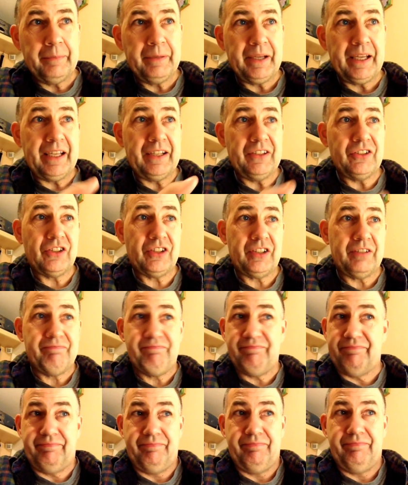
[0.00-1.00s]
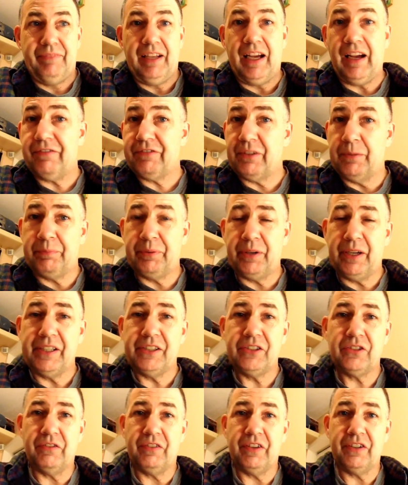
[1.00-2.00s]
It's half the
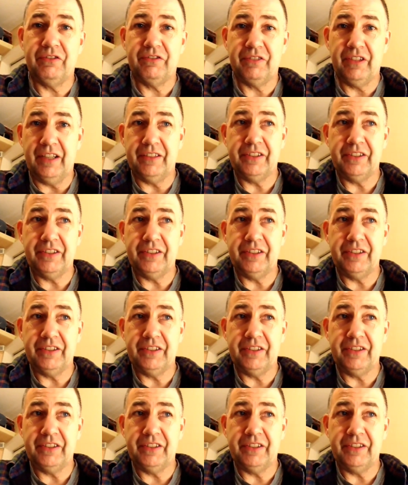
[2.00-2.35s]
price of a